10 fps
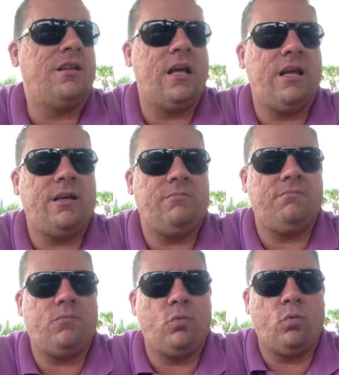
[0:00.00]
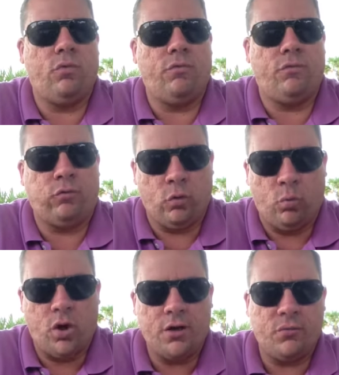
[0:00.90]
that for
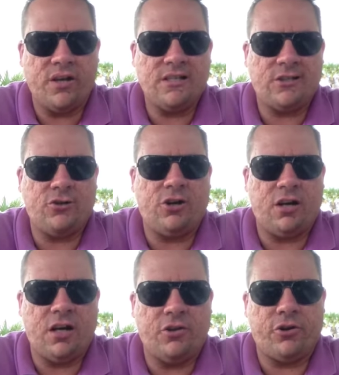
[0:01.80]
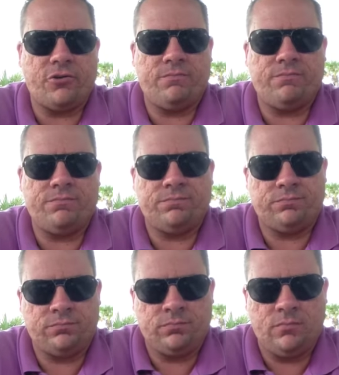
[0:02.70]
one reason or another,
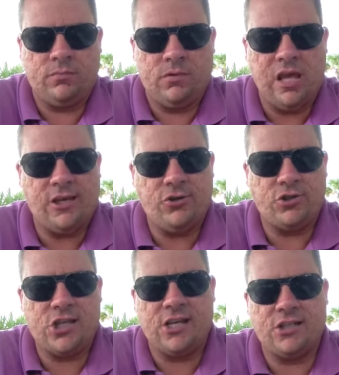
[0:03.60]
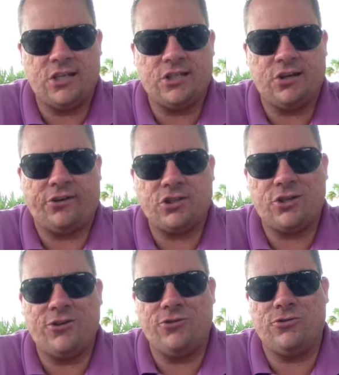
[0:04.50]
they use things as an
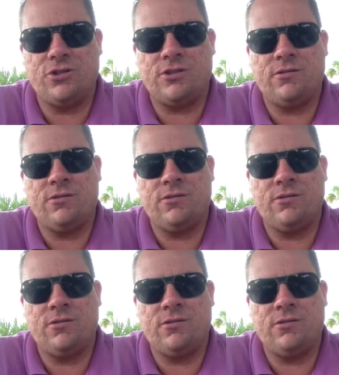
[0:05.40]
excuse